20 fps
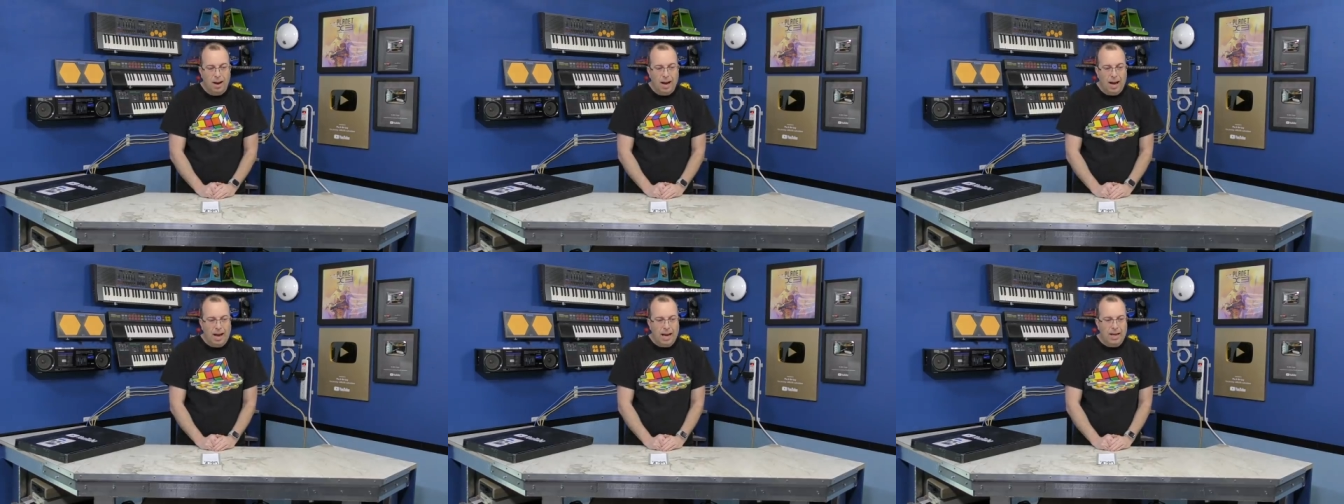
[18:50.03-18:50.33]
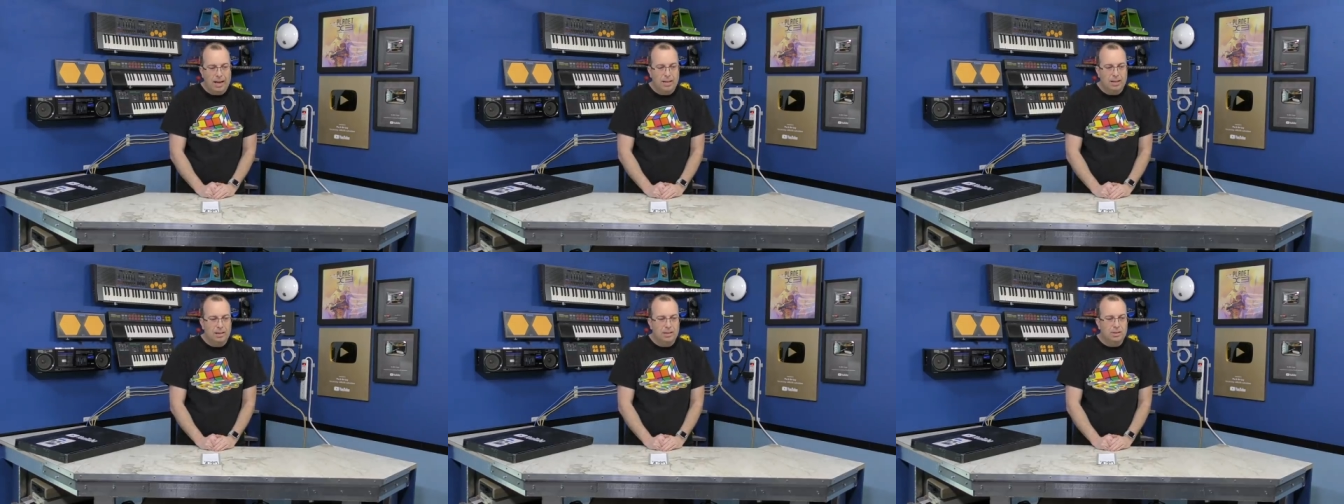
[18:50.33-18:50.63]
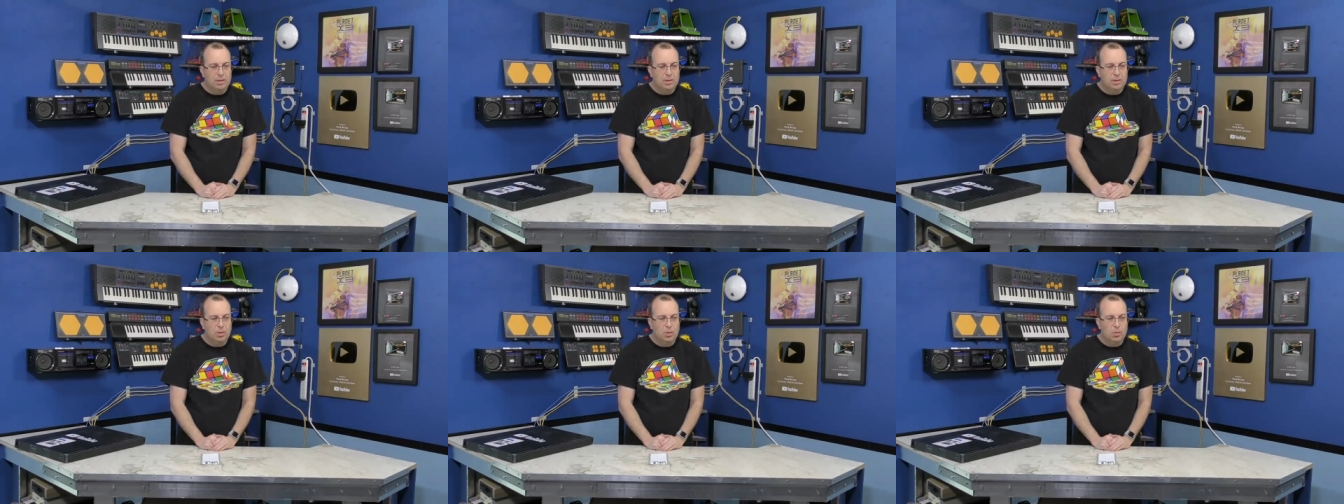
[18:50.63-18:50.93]

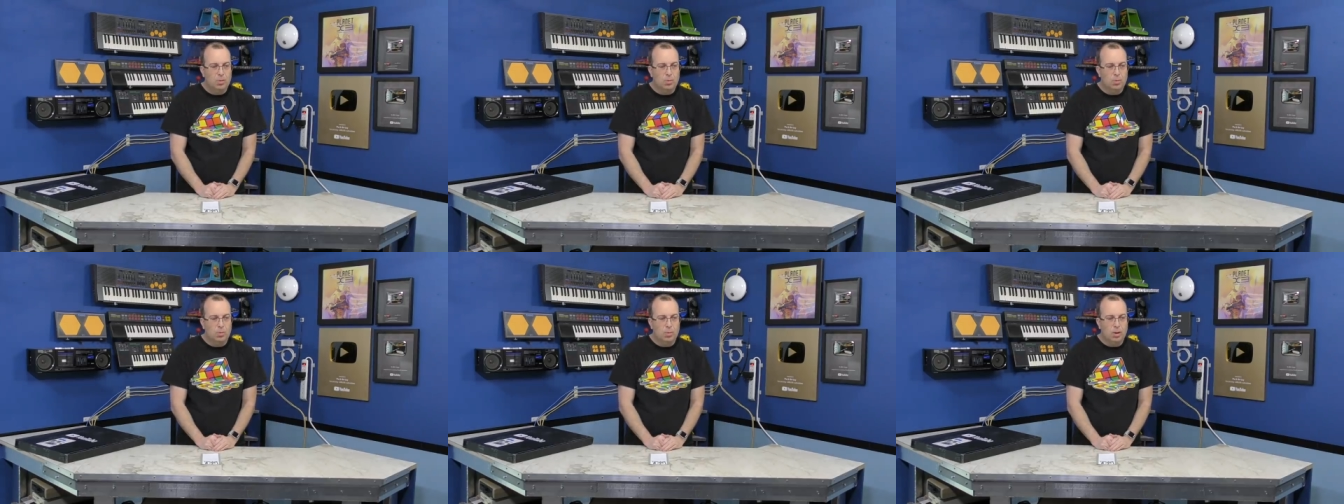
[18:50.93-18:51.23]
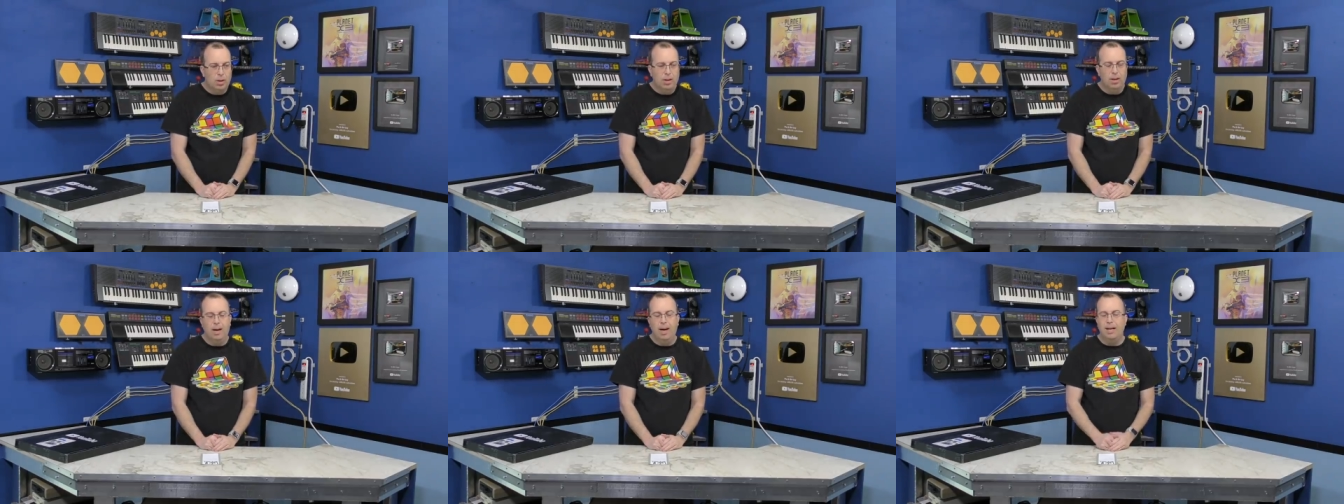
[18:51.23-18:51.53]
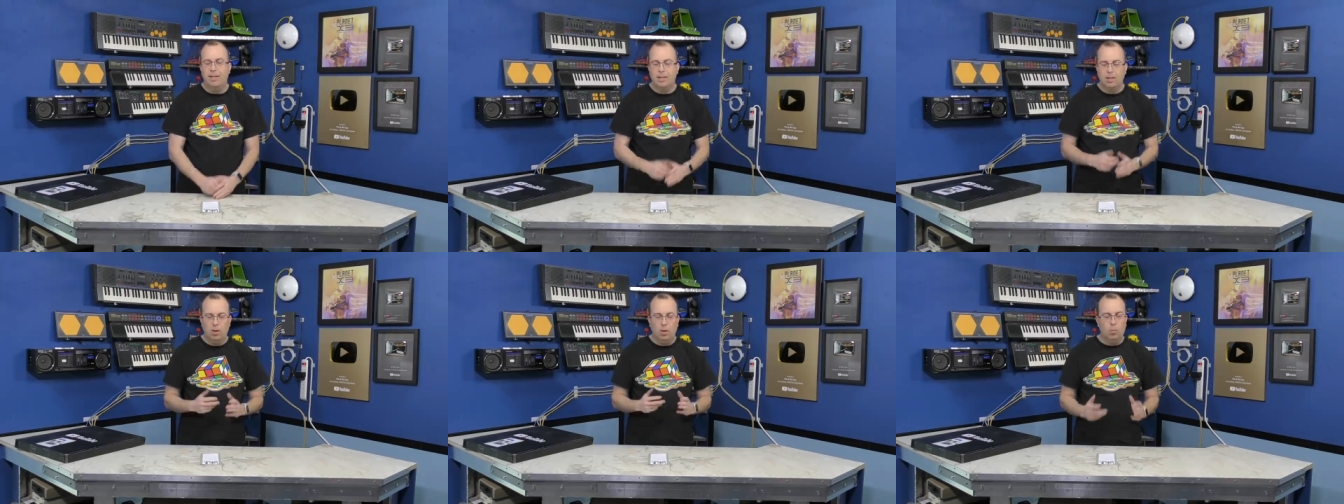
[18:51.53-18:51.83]
And so
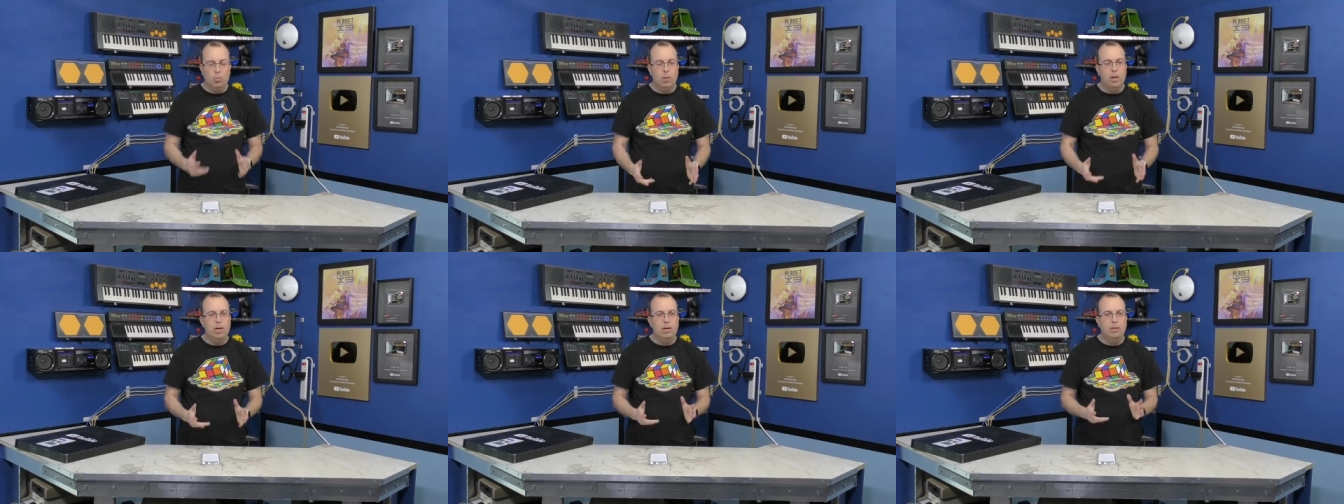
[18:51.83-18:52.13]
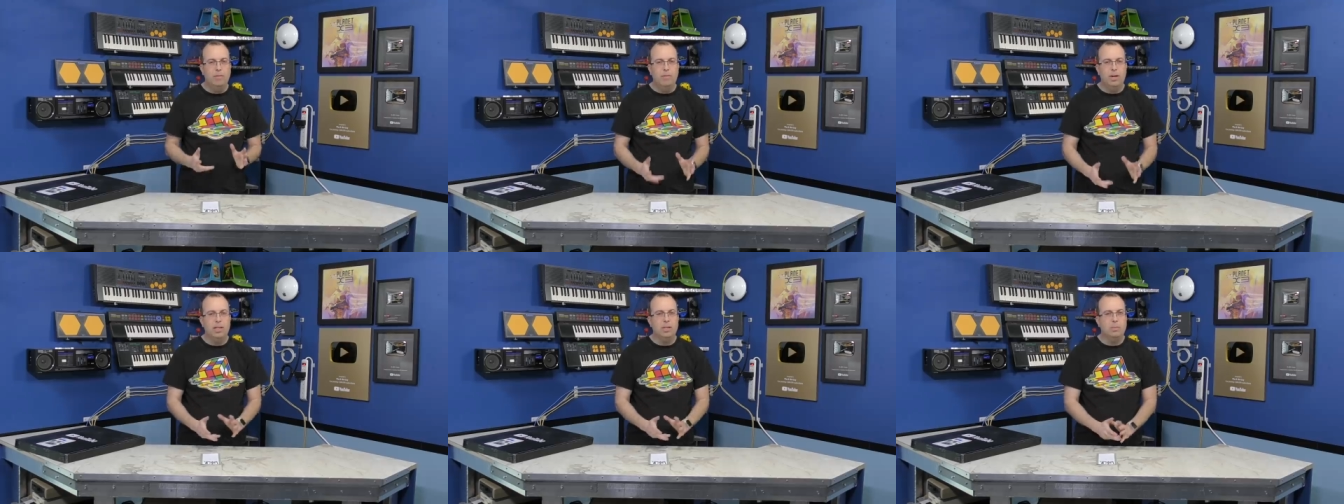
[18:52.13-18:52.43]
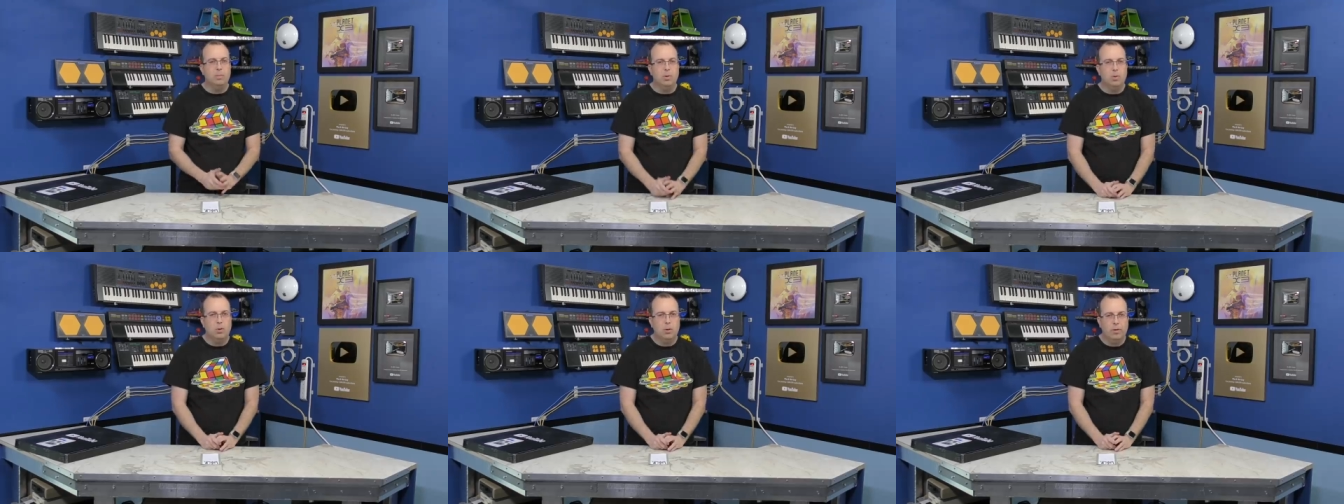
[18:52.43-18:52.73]
I still read the
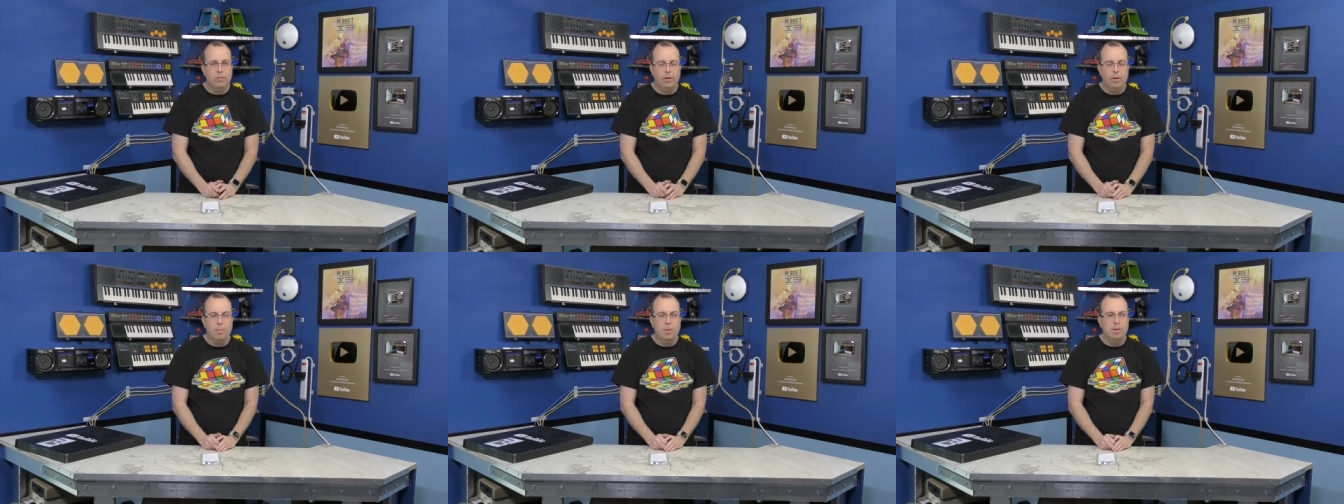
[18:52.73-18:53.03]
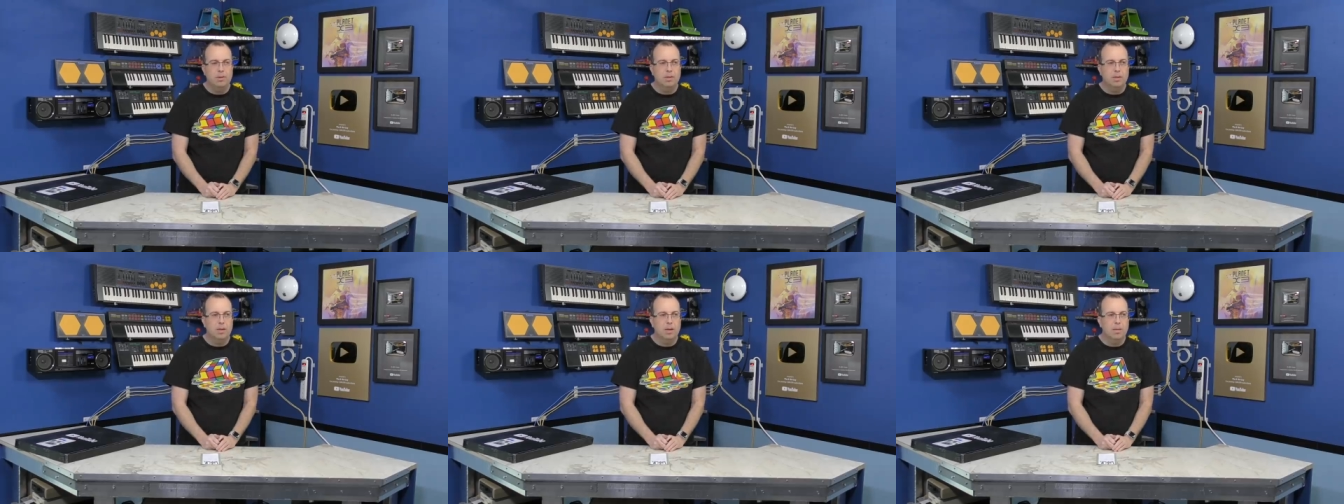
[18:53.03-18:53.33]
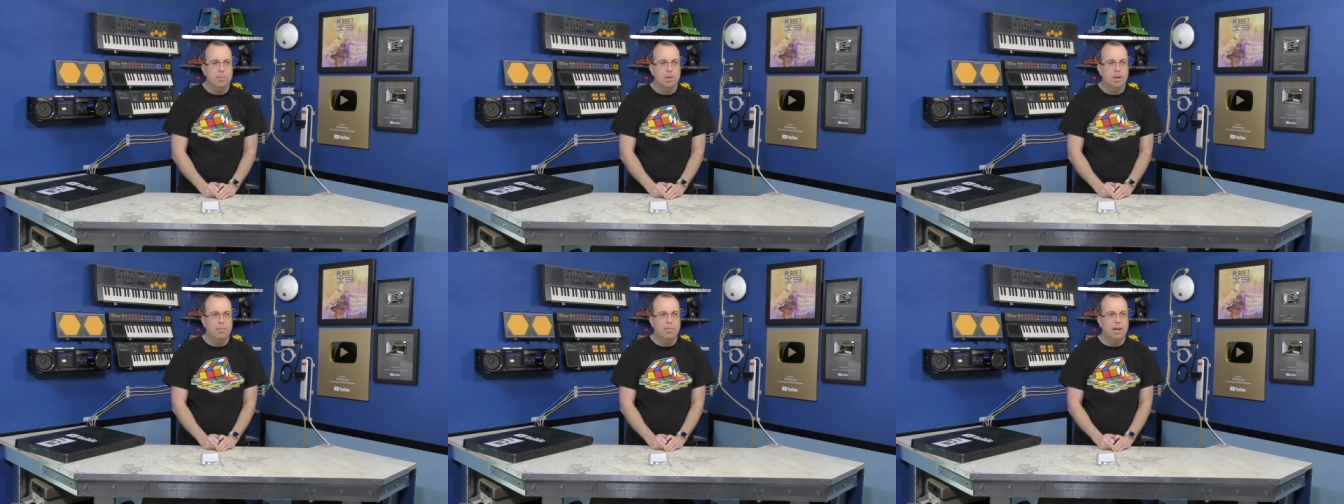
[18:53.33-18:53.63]
vast majority of emails that
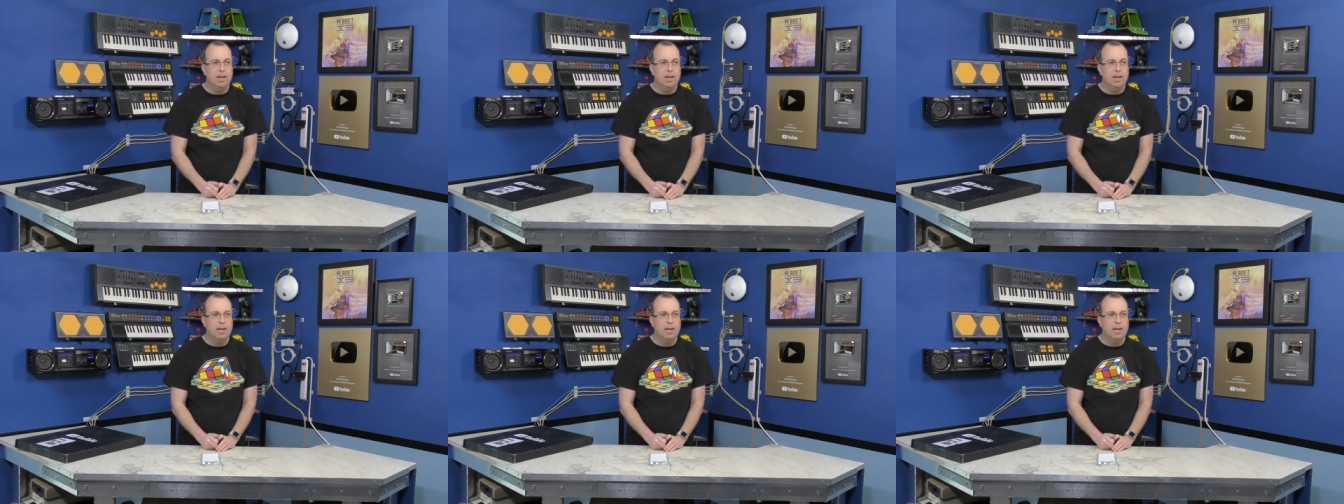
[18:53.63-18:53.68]
come in,